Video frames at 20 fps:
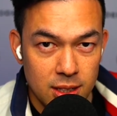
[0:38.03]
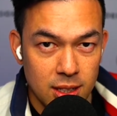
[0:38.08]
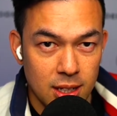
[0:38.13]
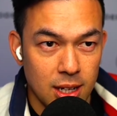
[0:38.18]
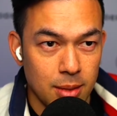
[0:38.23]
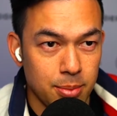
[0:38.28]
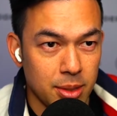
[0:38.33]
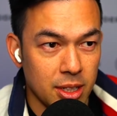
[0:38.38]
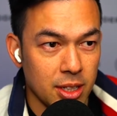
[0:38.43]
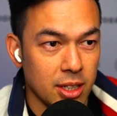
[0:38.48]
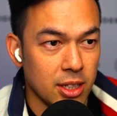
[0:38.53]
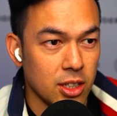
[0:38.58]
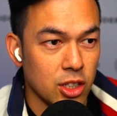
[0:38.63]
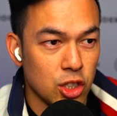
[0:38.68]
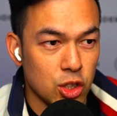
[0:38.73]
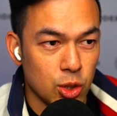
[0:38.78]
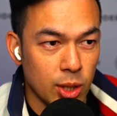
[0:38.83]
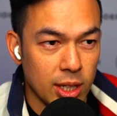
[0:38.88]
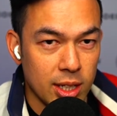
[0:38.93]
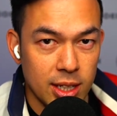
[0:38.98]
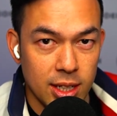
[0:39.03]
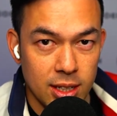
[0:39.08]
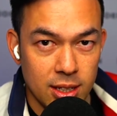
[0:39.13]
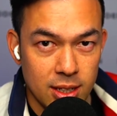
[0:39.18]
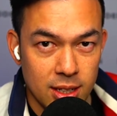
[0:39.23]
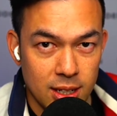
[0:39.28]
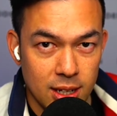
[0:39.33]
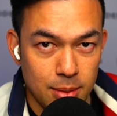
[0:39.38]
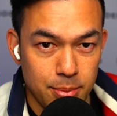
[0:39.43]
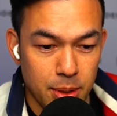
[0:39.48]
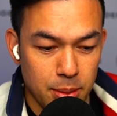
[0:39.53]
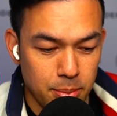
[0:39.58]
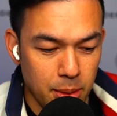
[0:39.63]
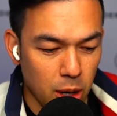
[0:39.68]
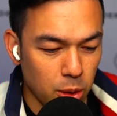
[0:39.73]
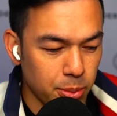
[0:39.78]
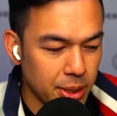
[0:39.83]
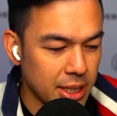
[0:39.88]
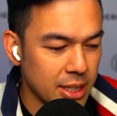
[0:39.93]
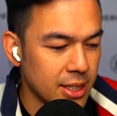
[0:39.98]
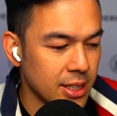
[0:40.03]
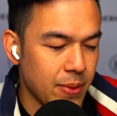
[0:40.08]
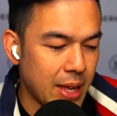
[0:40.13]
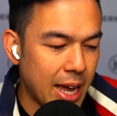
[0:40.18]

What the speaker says: I'm in Australia. I'm in Melbourne.